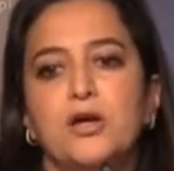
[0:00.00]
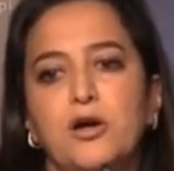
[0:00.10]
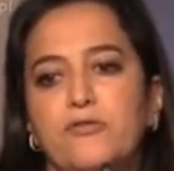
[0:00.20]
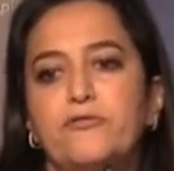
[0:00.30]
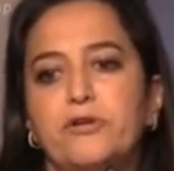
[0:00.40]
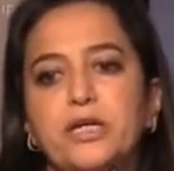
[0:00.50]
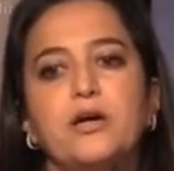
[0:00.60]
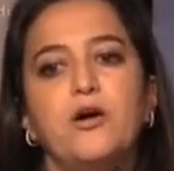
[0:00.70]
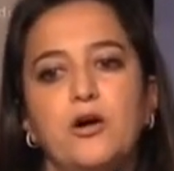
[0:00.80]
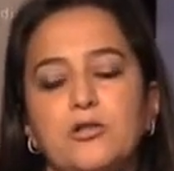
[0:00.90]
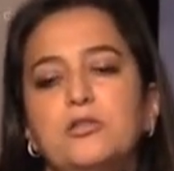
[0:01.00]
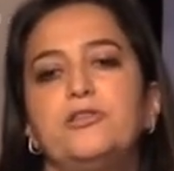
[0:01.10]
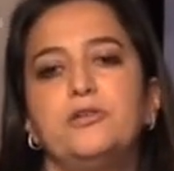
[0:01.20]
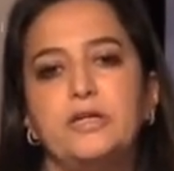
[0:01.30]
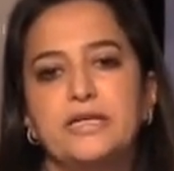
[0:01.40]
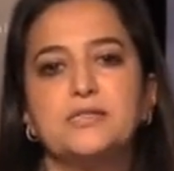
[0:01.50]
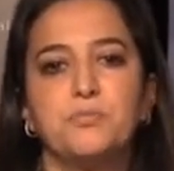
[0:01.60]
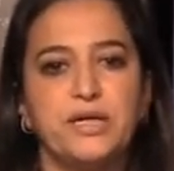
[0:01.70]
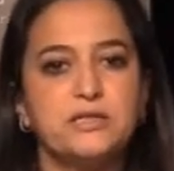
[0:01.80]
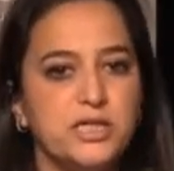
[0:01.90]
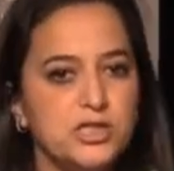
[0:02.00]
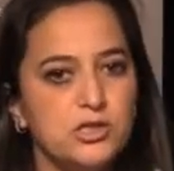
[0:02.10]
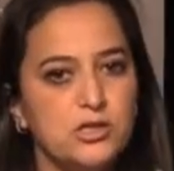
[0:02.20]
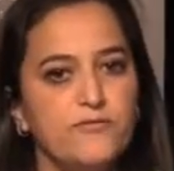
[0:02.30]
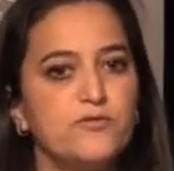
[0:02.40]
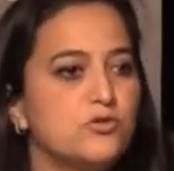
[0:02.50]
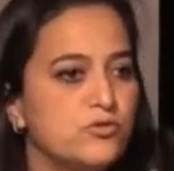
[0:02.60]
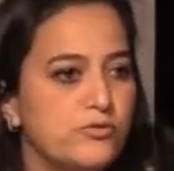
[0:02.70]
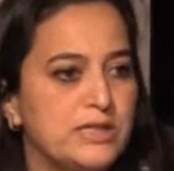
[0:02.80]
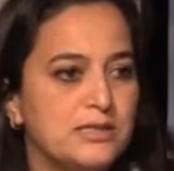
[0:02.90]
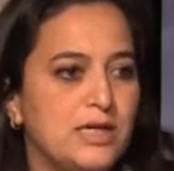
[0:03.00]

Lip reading: covering all the expectations of the tourists